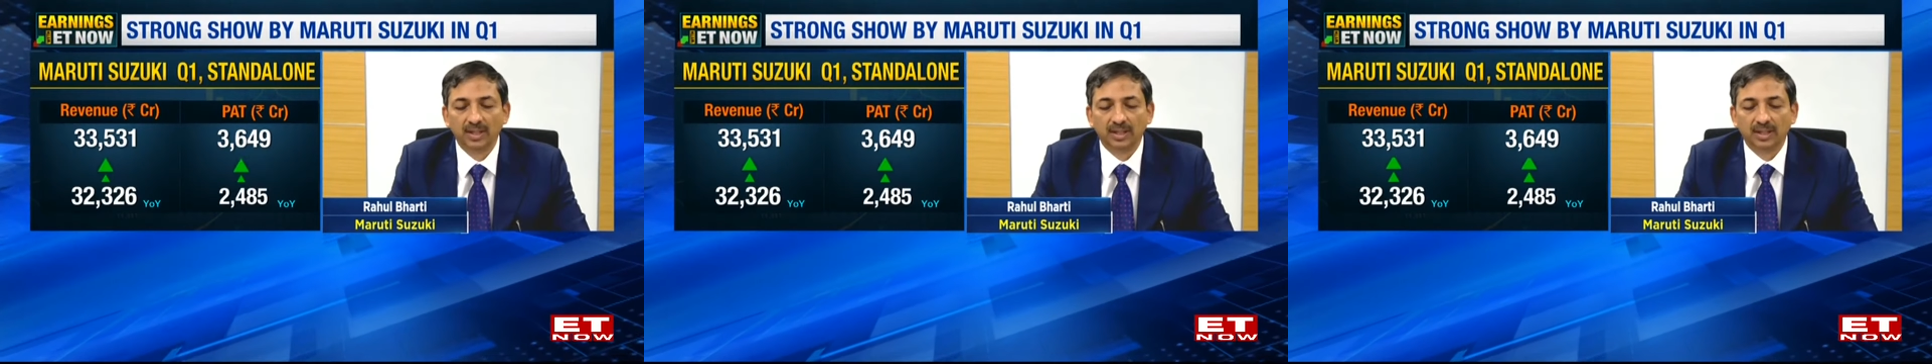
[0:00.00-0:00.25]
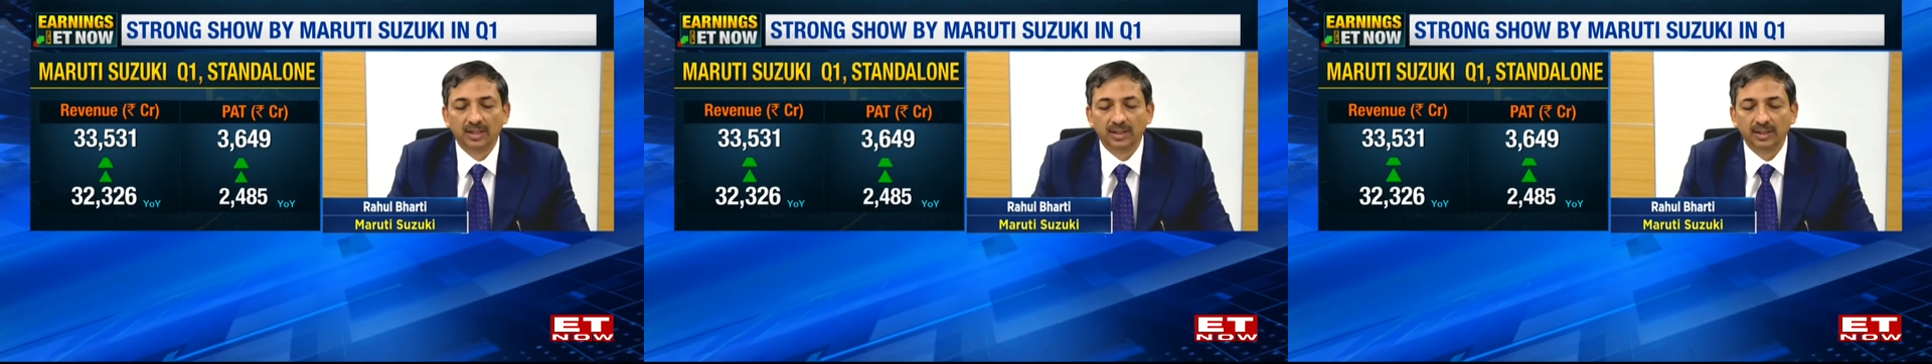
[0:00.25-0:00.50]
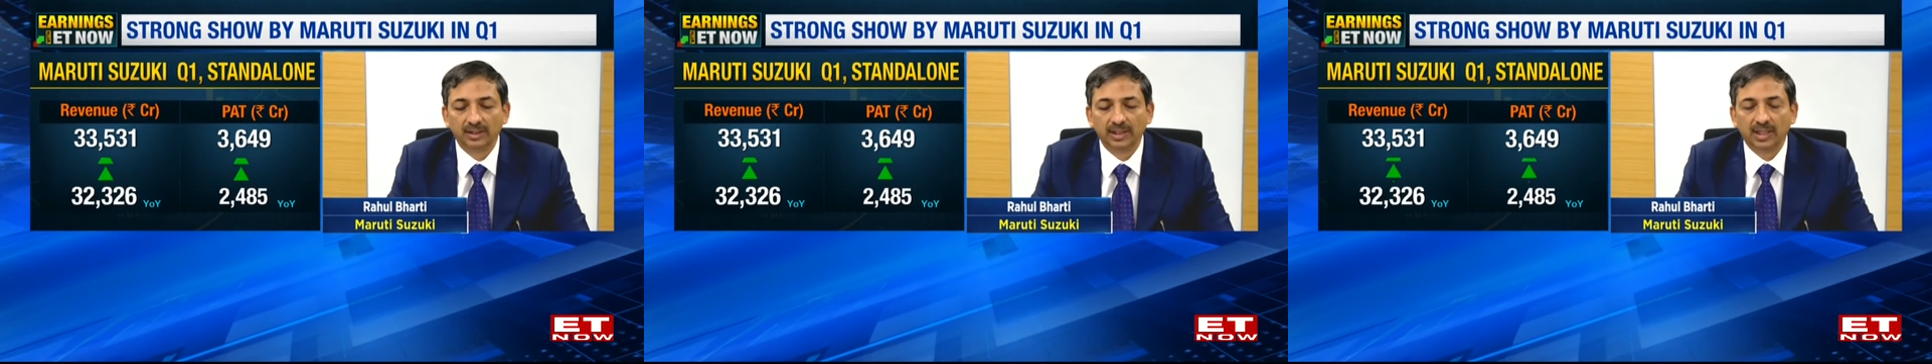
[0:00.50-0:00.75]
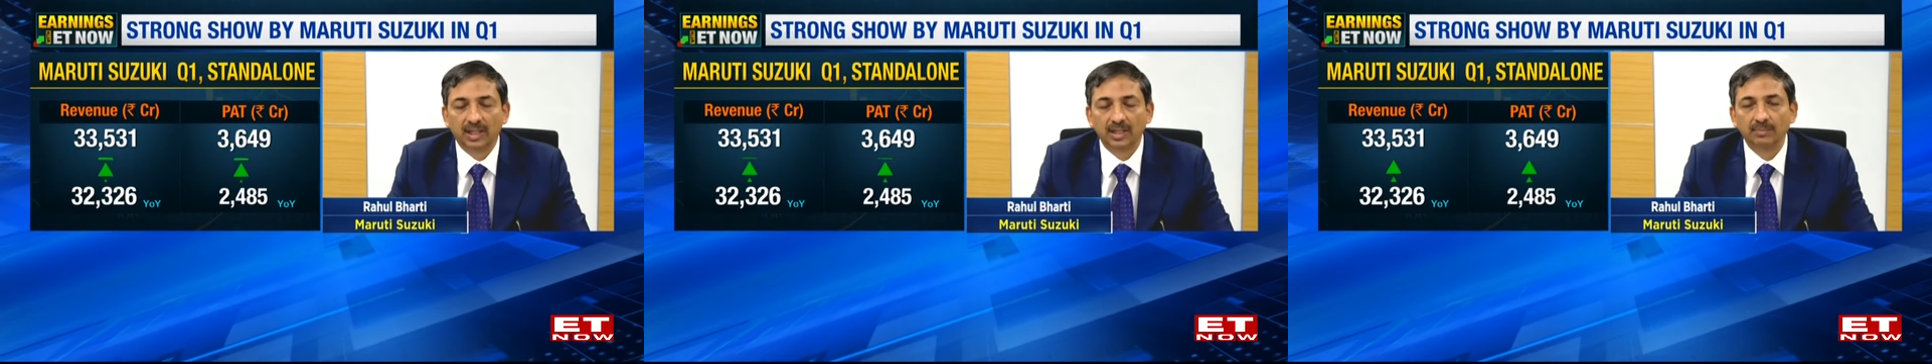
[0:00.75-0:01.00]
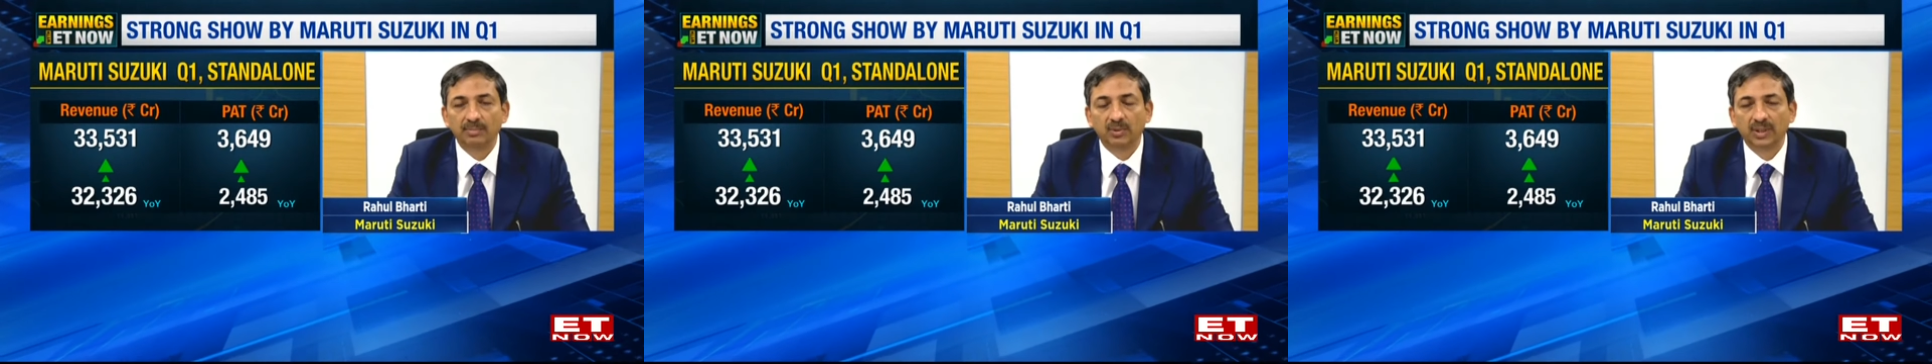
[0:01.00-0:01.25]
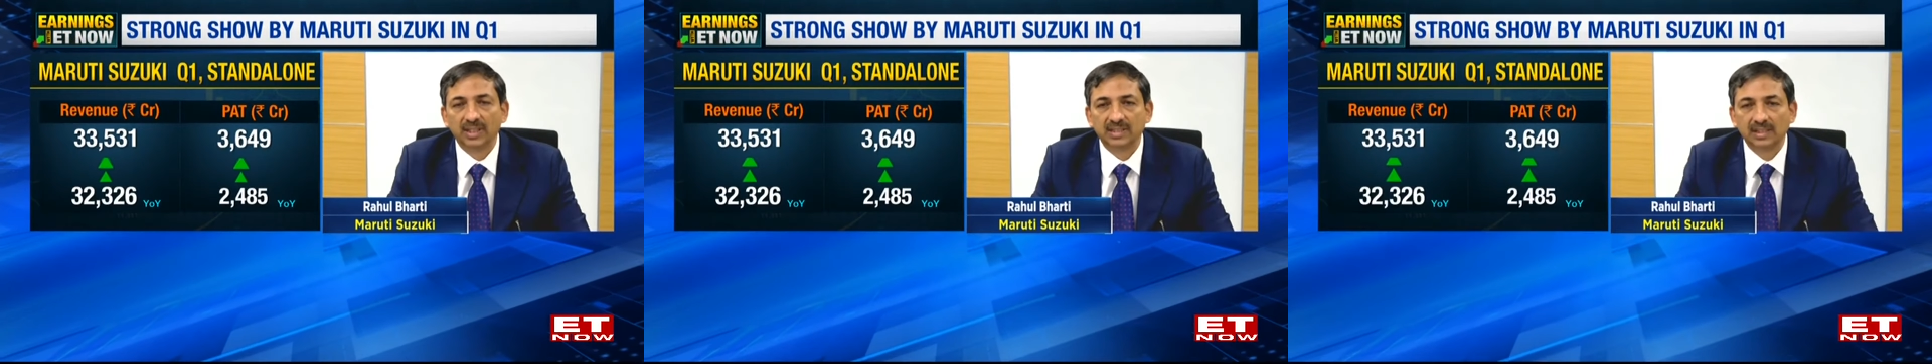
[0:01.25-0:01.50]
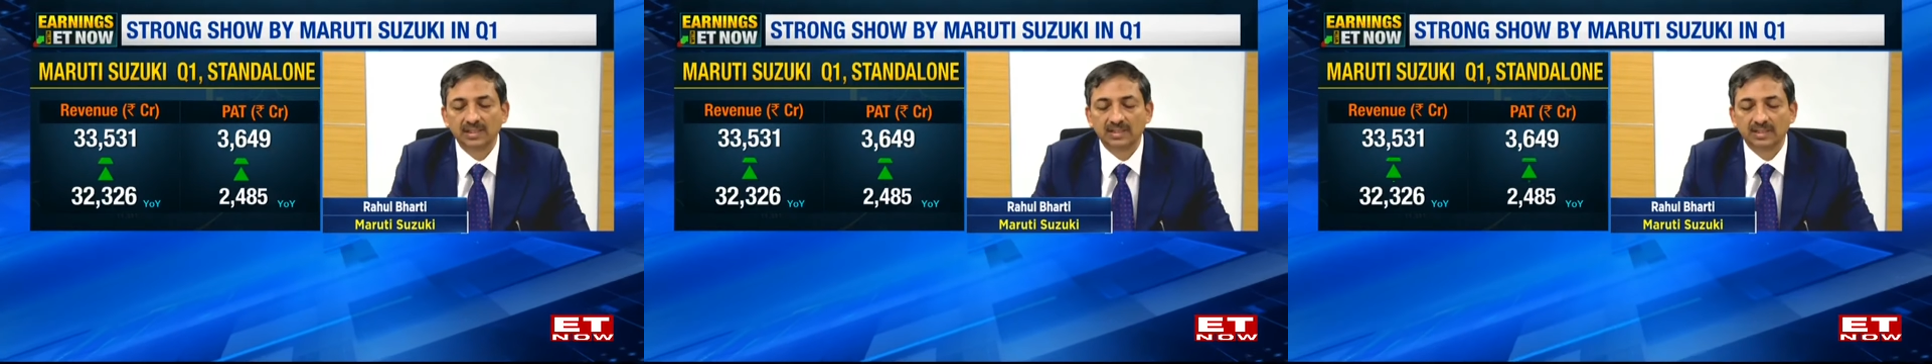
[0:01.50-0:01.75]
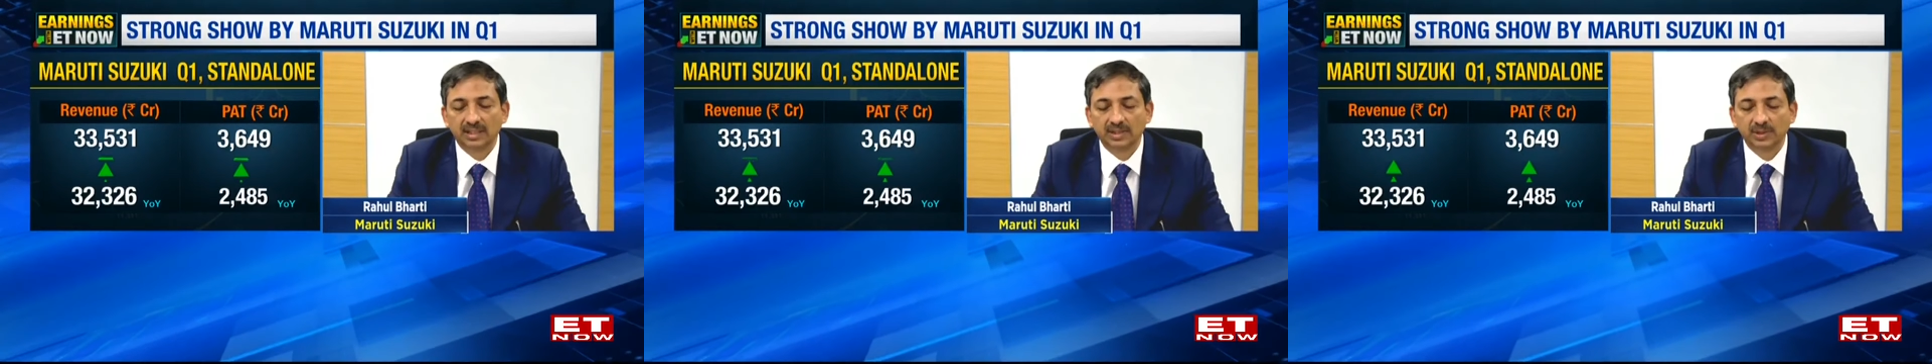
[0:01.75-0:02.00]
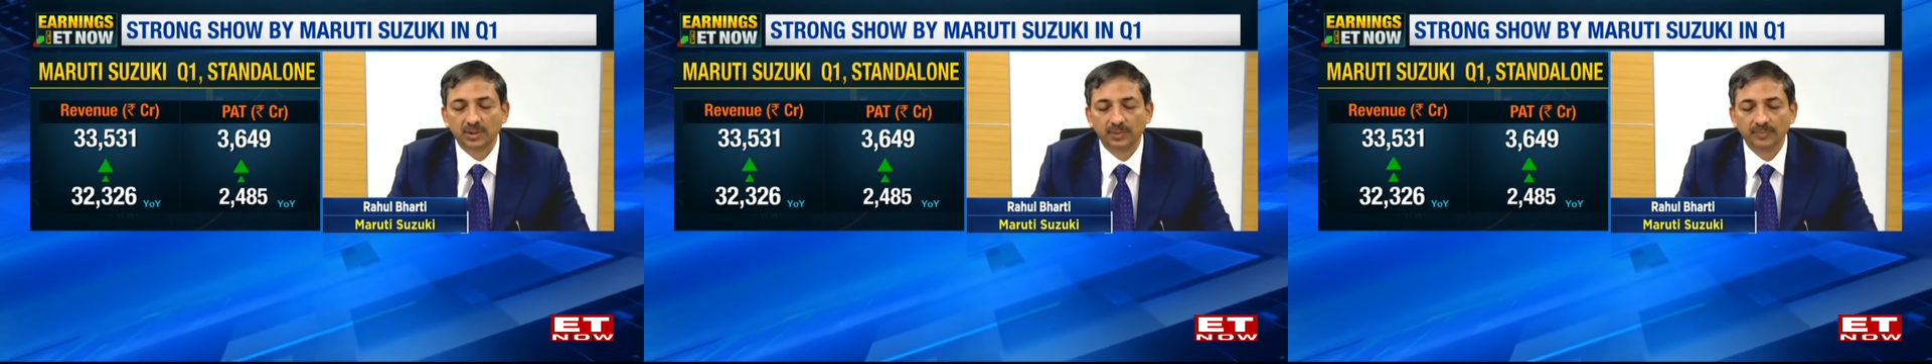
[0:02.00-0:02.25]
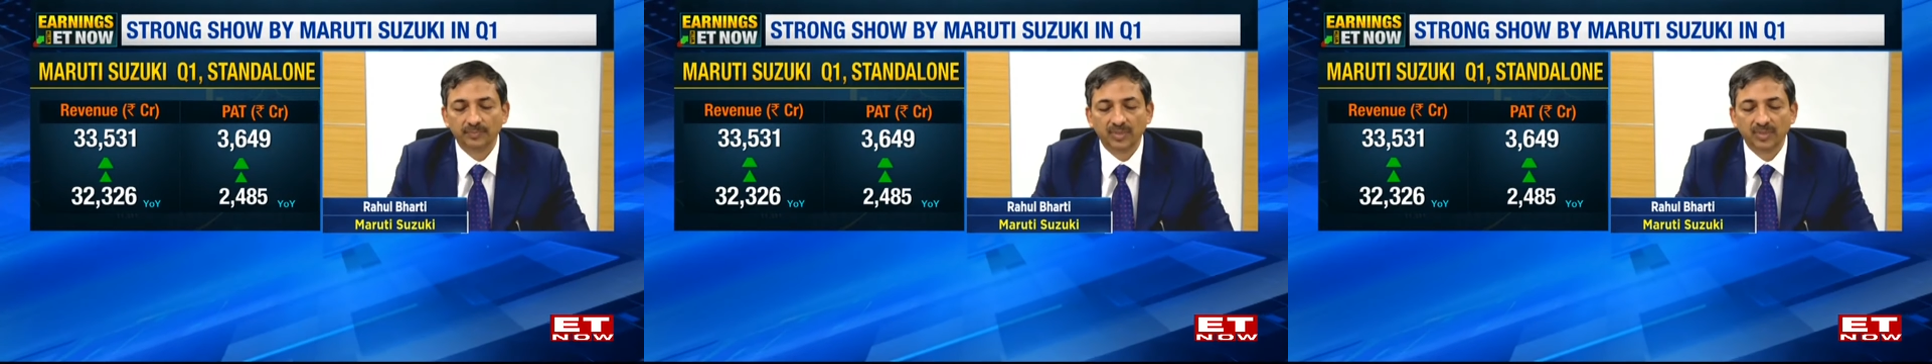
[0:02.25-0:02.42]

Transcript: uh, the RM to net sales ratio.